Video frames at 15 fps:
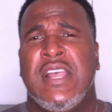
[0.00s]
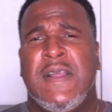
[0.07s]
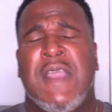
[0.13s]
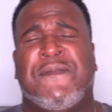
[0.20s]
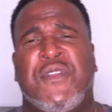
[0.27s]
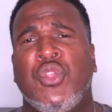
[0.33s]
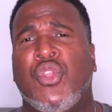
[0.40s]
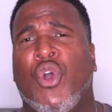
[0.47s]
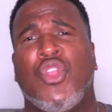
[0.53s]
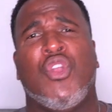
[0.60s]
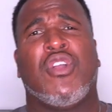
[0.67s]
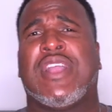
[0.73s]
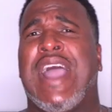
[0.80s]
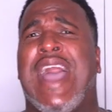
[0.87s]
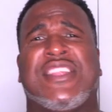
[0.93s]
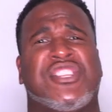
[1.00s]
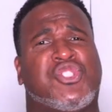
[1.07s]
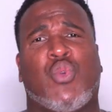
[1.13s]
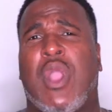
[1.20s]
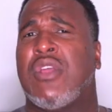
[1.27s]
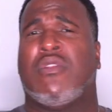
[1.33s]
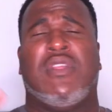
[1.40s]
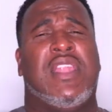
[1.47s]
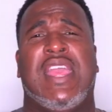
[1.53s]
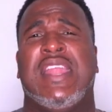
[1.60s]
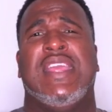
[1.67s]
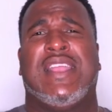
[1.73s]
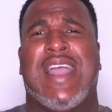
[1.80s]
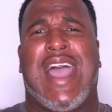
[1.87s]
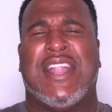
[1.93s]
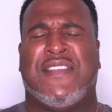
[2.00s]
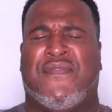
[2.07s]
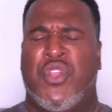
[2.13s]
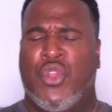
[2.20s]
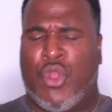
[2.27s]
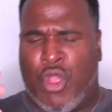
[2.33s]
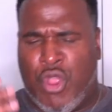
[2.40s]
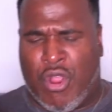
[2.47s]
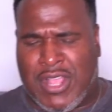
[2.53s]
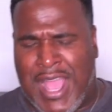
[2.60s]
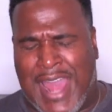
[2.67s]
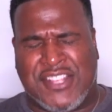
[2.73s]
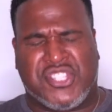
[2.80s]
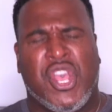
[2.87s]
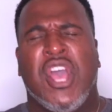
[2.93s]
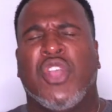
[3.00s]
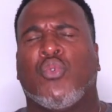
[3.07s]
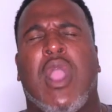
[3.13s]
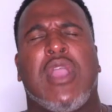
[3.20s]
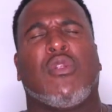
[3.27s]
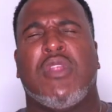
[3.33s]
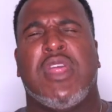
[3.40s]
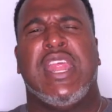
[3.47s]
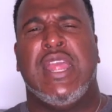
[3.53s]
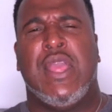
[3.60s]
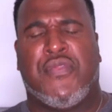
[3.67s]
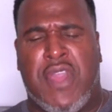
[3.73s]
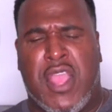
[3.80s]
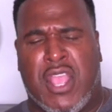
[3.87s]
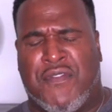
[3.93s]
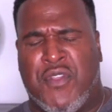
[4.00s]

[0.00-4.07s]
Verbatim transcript: If you know your God is greater than any God, if you know your God is greater than anything.